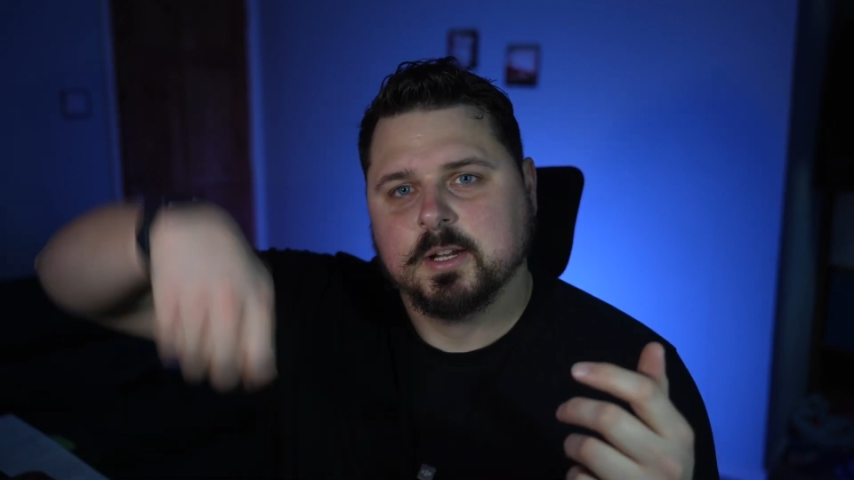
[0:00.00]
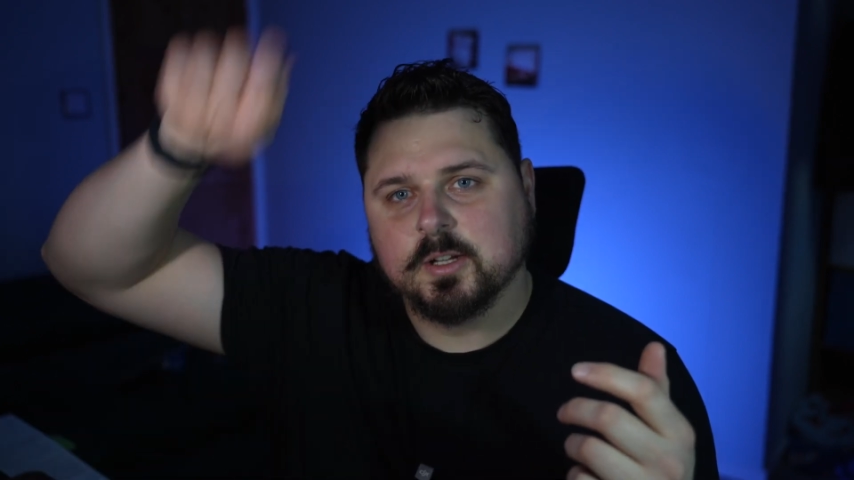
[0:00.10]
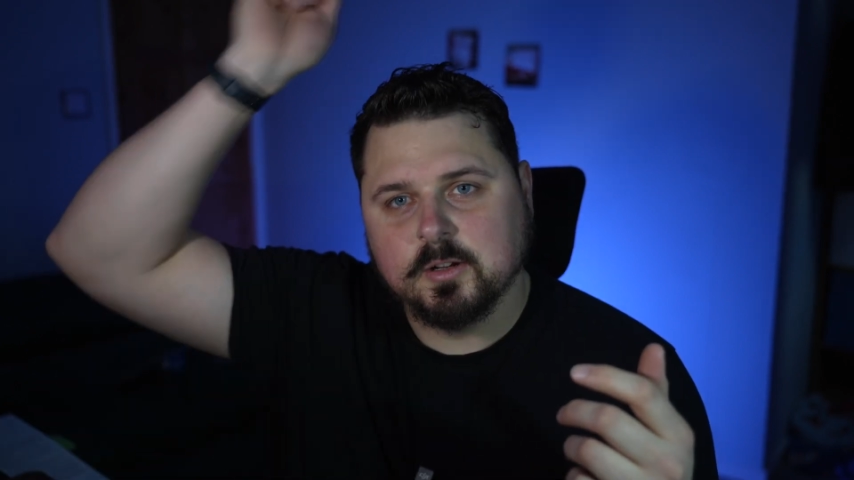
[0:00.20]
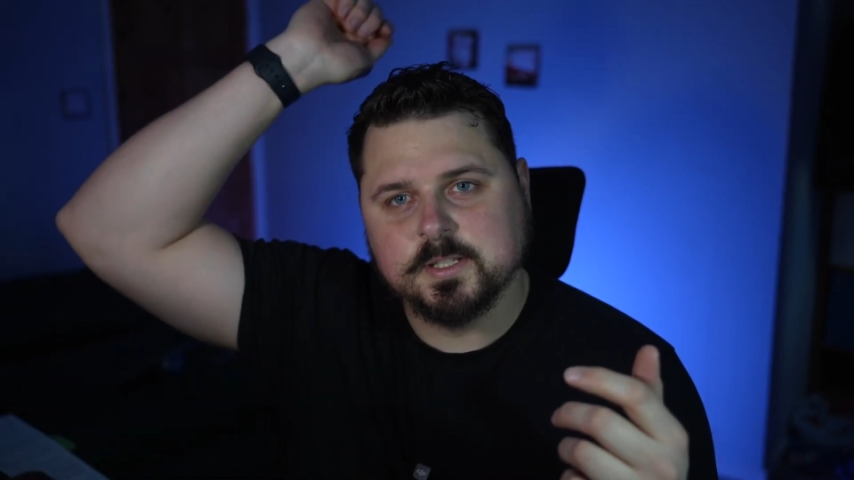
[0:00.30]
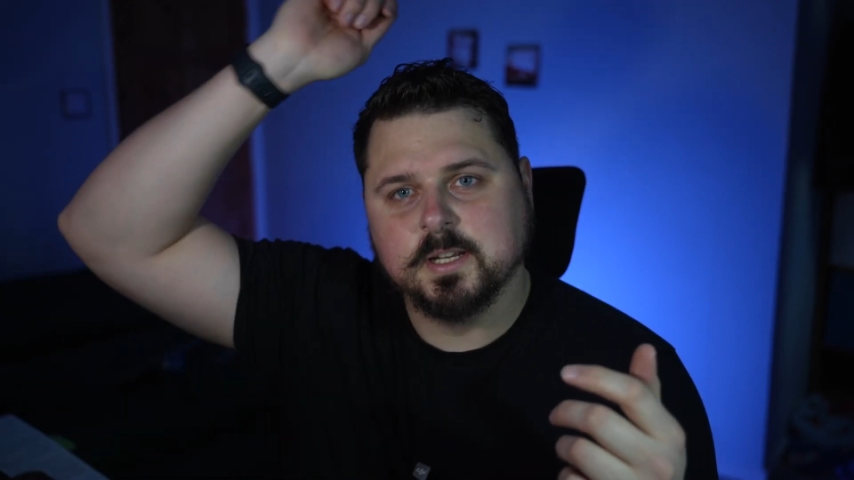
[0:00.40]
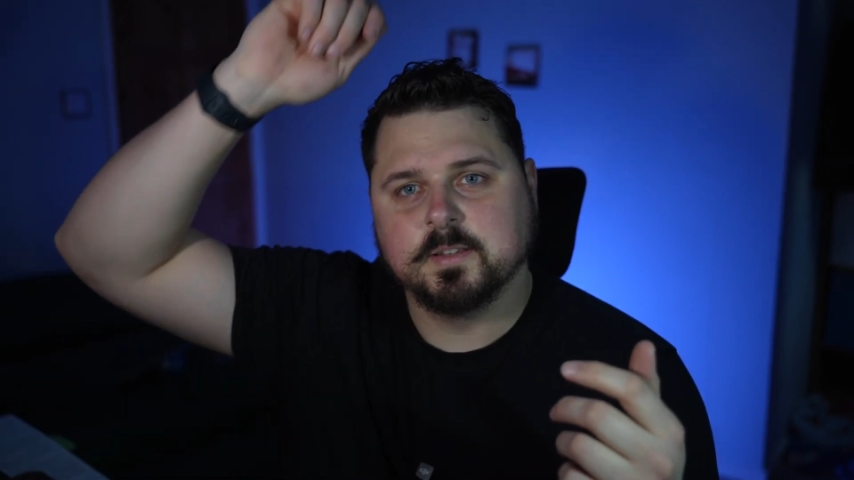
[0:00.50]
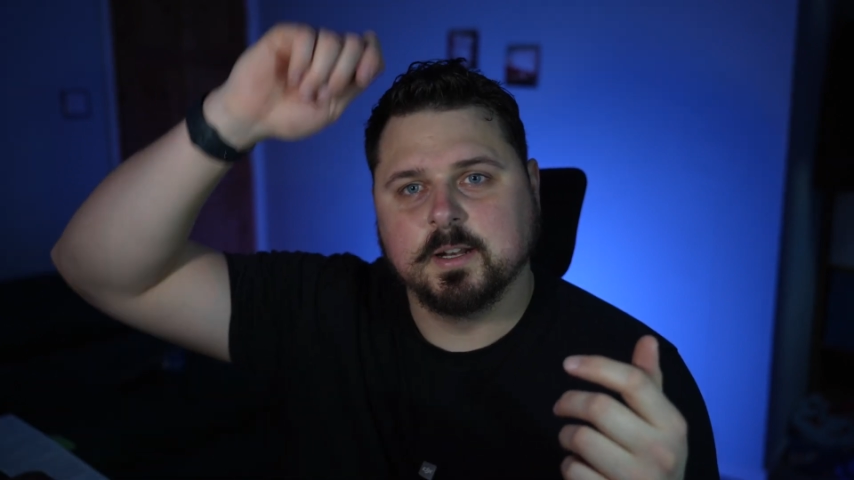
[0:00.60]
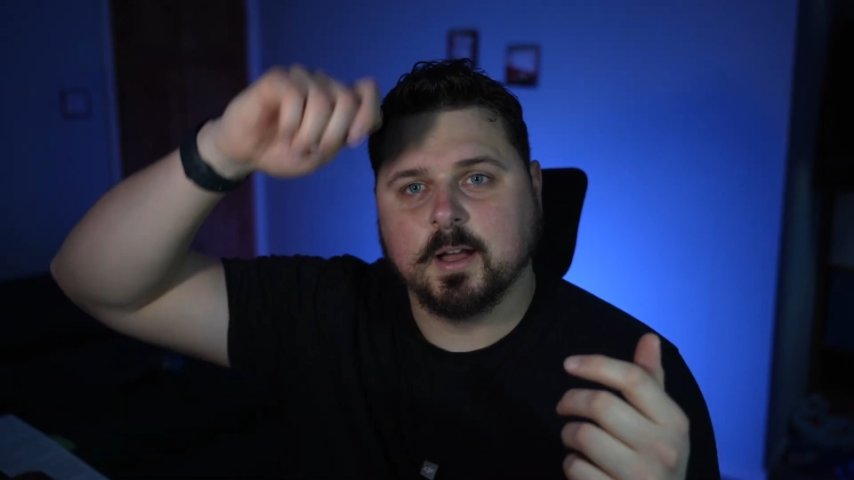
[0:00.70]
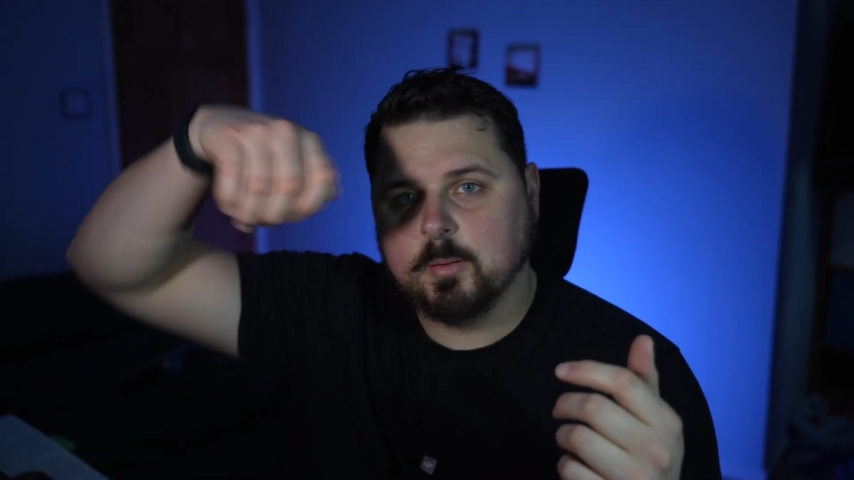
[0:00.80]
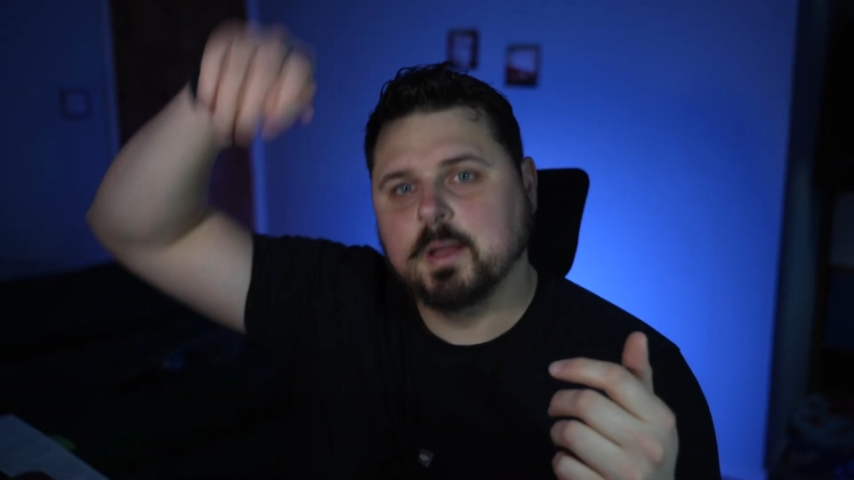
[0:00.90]
gone to lift it
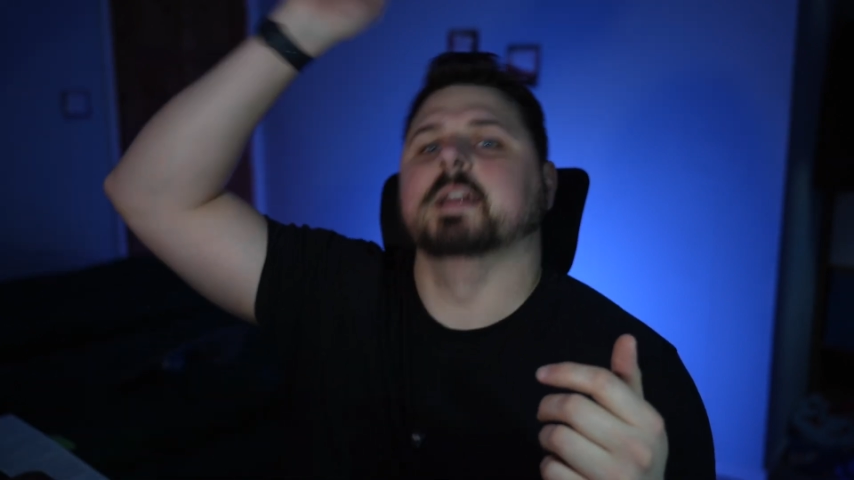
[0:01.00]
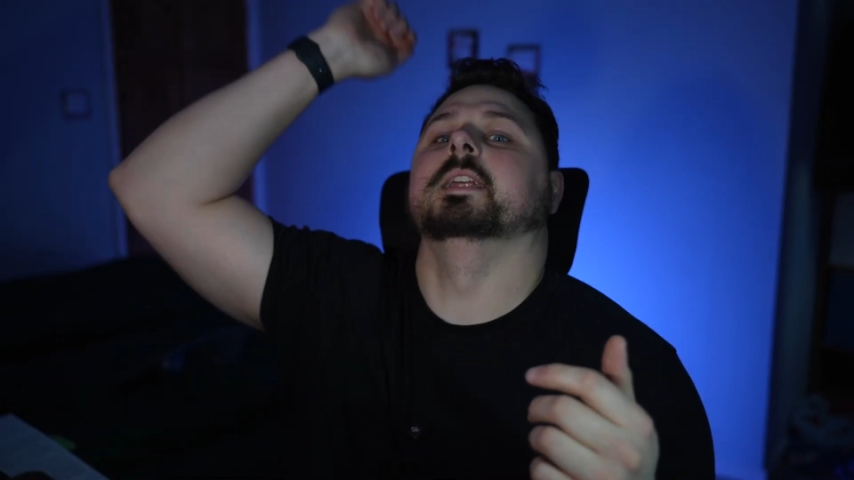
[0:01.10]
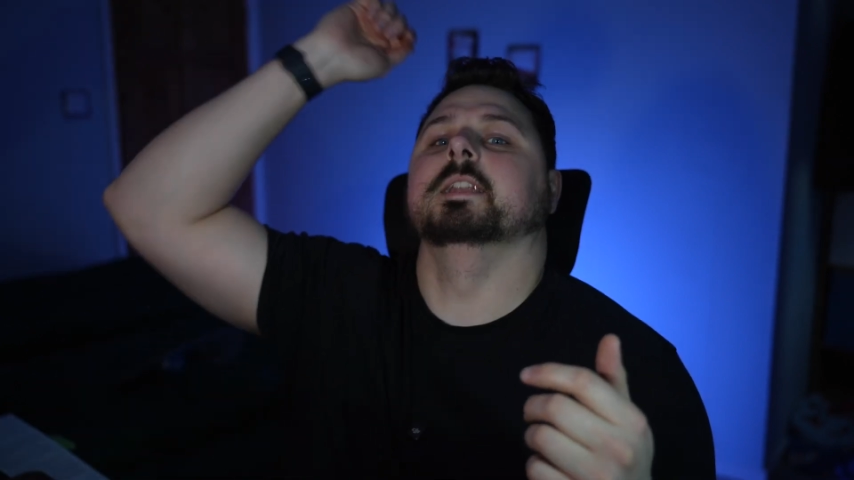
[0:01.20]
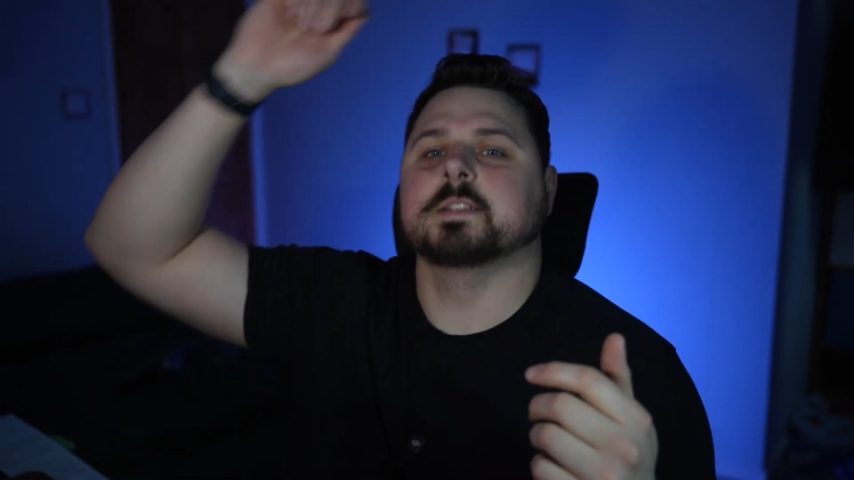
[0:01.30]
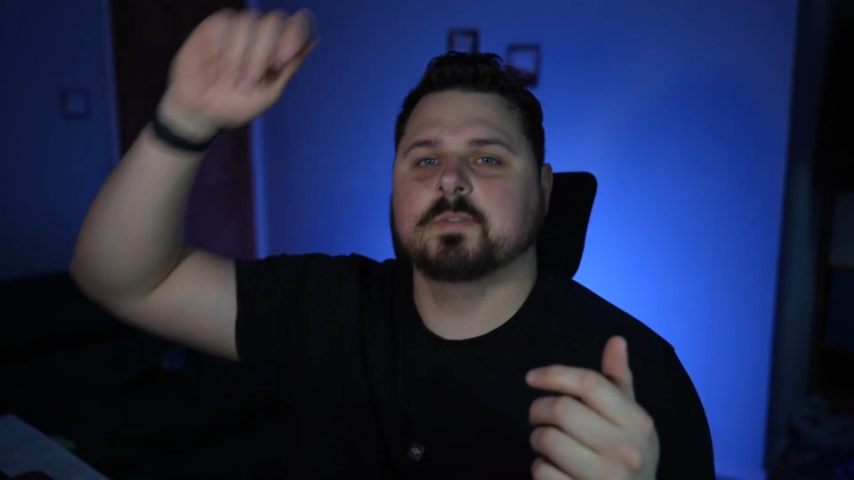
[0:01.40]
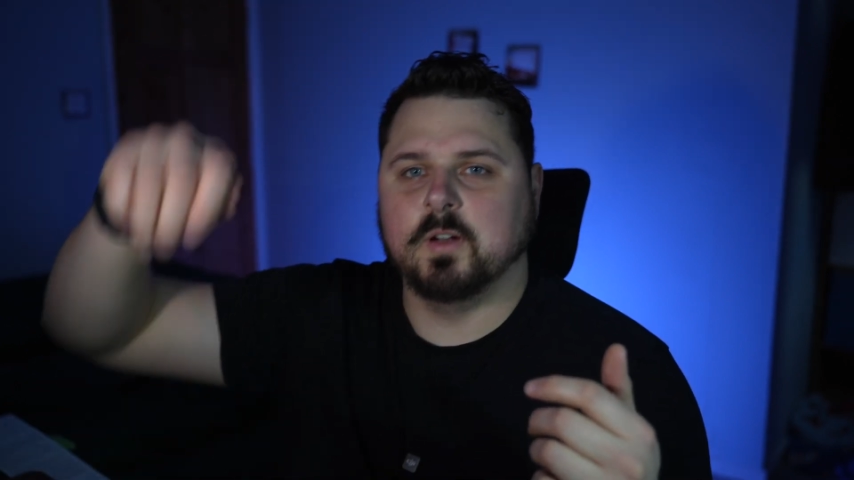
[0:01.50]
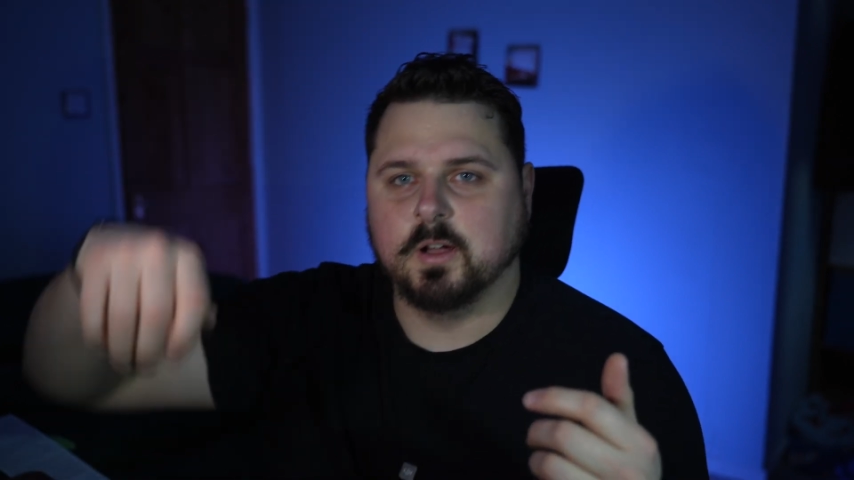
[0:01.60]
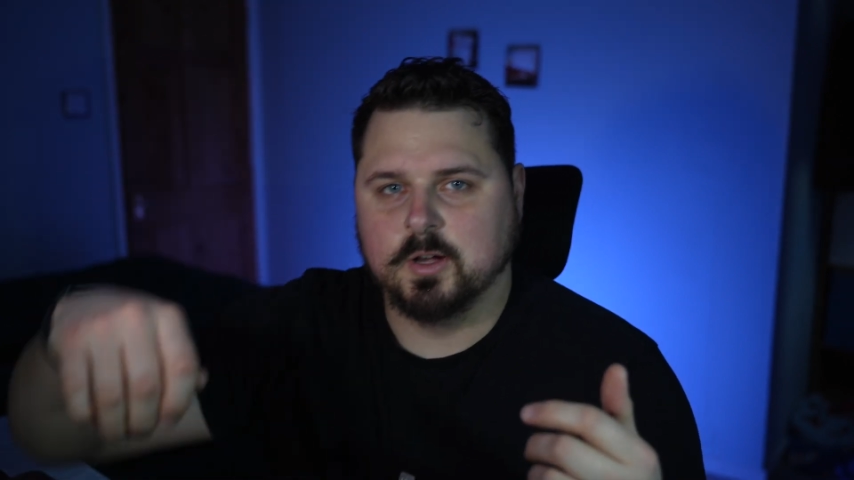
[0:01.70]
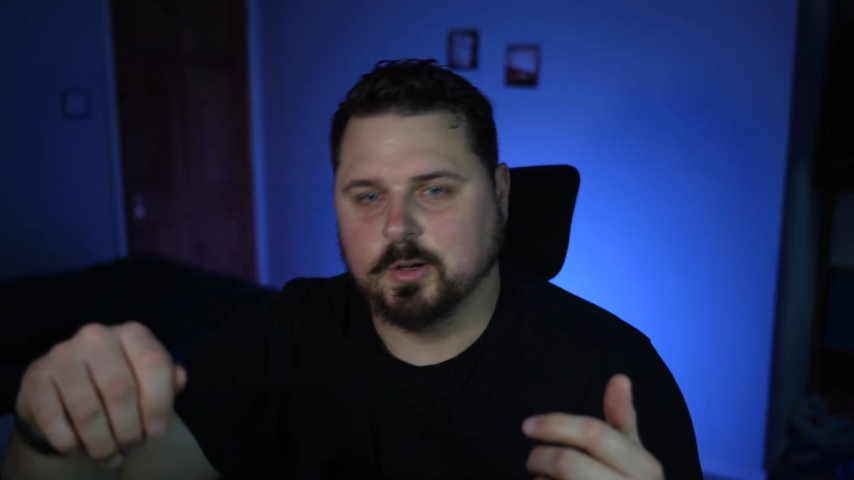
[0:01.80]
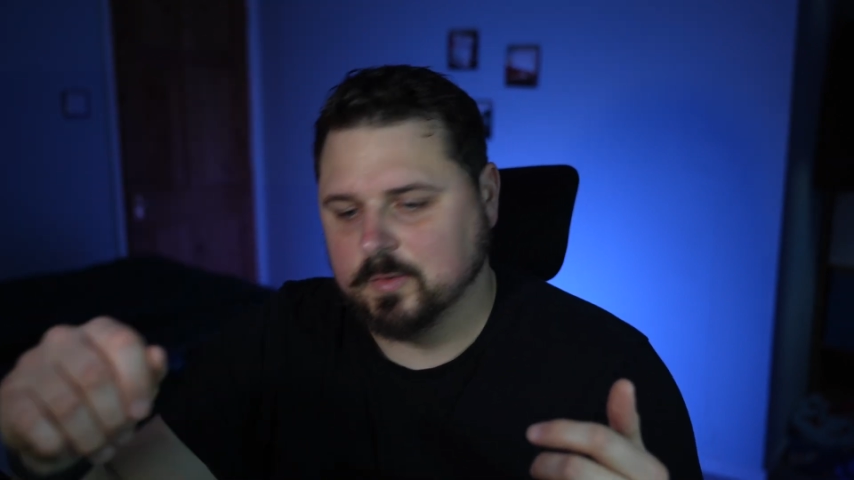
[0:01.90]
up and then it's
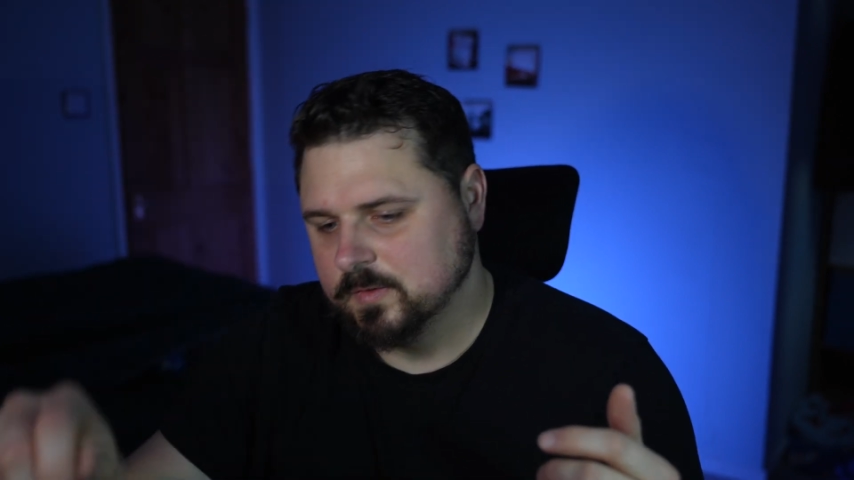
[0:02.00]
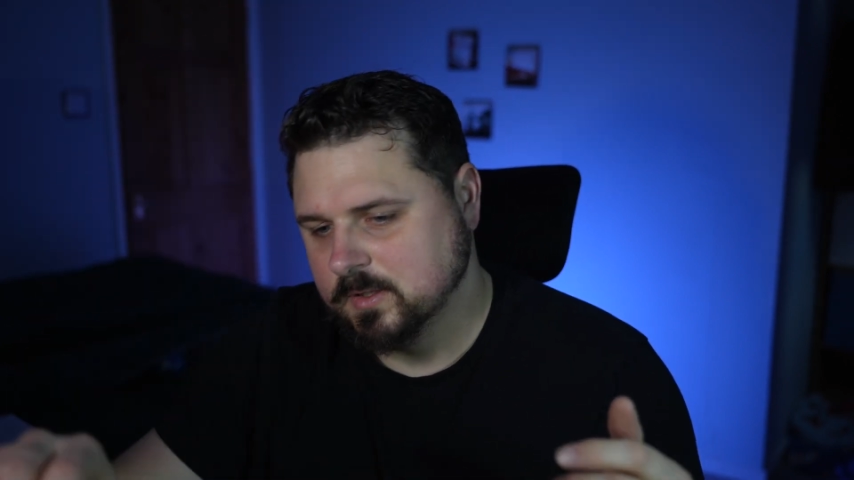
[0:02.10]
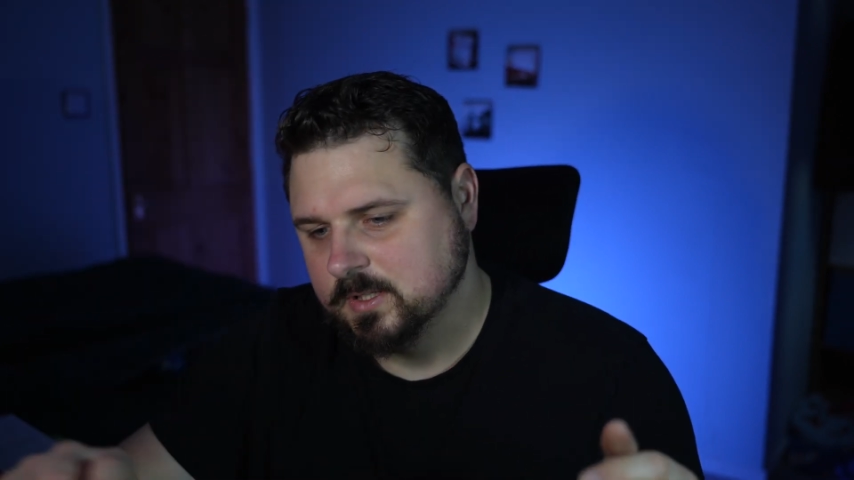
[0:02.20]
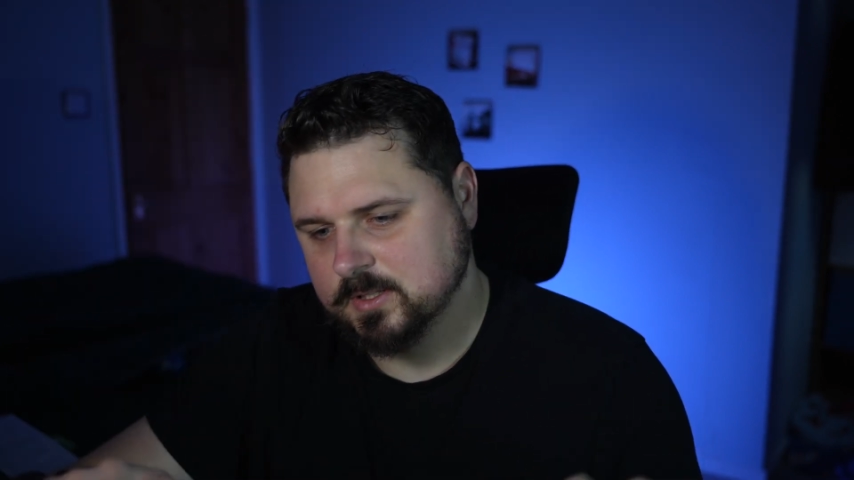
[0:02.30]
flung off.